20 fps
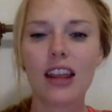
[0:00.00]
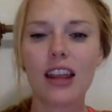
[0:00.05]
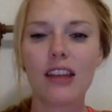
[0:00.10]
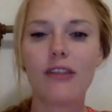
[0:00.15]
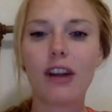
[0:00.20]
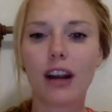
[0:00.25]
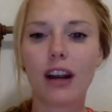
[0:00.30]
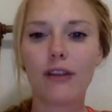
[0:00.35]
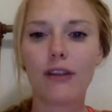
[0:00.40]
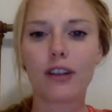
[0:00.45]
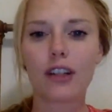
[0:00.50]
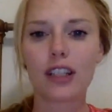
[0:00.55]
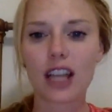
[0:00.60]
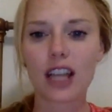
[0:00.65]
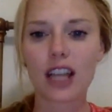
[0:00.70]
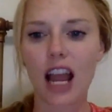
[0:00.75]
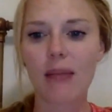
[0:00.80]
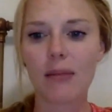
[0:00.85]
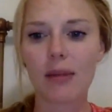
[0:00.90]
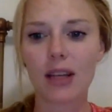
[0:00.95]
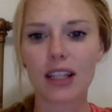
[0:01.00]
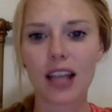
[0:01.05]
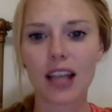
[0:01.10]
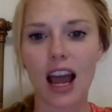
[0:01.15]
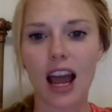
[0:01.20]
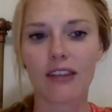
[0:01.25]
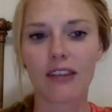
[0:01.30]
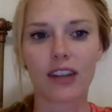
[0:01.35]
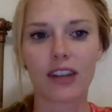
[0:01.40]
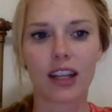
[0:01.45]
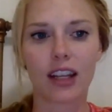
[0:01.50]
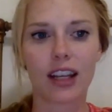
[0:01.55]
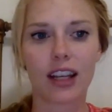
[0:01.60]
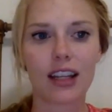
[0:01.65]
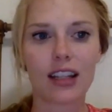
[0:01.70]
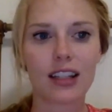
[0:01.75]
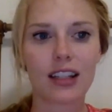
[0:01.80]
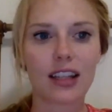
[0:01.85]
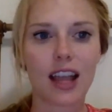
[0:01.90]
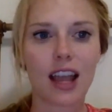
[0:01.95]
the very first time as
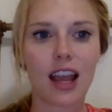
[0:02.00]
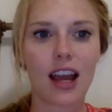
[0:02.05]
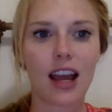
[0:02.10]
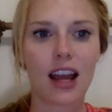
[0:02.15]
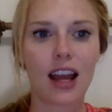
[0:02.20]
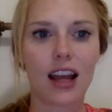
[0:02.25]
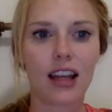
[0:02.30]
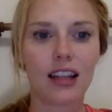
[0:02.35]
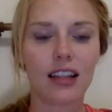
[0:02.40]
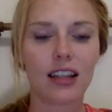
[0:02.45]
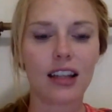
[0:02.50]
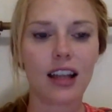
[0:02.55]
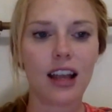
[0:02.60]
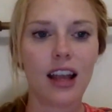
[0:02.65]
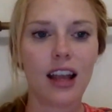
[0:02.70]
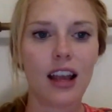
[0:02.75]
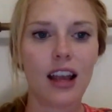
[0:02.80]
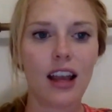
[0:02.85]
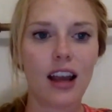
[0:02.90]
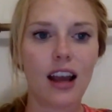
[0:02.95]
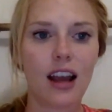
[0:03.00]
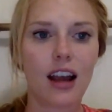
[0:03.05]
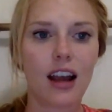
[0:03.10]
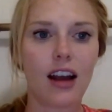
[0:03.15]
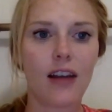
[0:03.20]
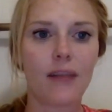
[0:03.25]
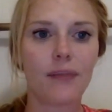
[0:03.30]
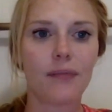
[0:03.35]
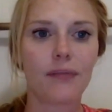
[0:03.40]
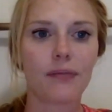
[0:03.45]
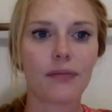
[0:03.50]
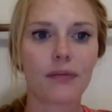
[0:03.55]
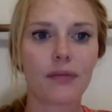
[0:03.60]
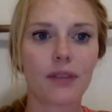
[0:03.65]
advocates, and um,